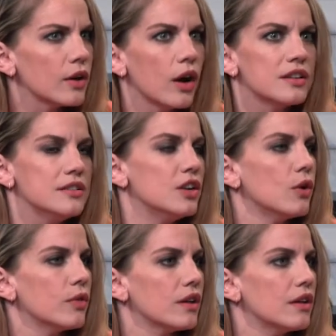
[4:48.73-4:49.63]
like a, uh, you
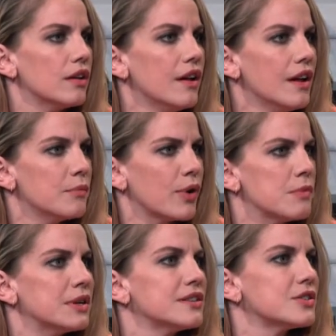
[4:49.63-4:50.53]
know the
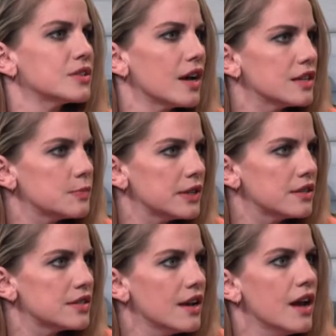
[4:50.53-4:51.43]
prime minister's
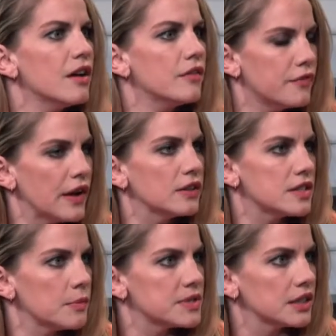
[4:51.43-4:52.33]
husband yes felt
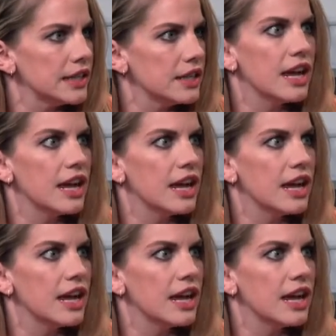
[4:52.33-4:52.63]
yes. up Selina,